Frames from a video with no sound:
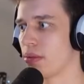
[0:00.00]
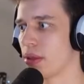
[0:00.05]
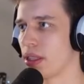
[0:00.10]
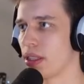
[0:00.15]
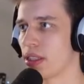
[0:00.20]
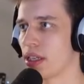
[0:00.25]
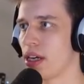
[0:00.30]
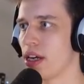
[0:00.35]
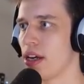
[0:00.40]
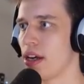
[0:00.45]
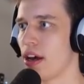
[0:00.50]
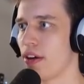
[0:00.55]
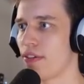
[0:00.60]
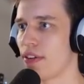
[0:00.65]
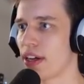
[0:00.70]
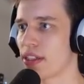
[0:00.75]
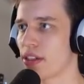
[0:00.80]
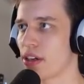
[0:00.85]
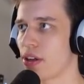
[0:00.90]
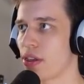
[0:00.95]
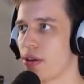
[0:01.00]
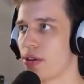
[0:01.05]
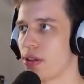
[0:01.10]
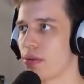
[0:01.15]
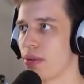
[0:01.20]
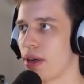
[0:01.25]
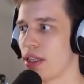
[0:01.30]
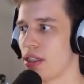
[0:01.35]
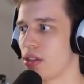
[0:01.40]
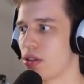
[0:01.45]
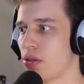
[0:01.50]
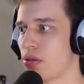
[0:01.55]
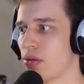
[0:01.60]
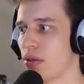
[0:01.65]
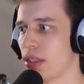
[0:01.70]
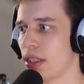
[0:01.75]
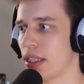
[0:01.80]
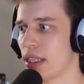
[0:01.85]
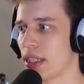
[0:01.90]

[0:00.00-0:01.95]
Because a faster third base truly